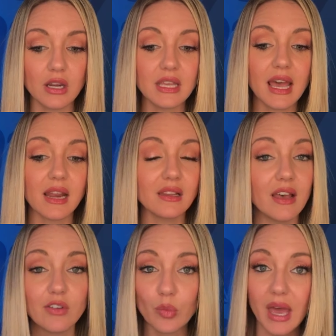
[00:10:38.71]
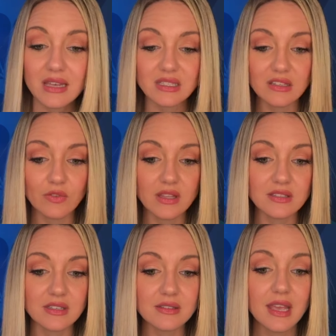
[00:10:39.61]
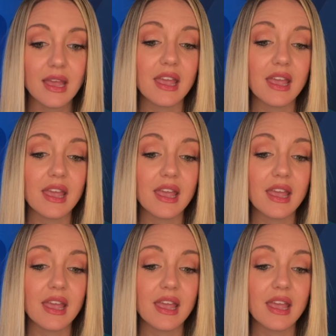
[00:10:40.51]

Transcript: He had 11 pass defenses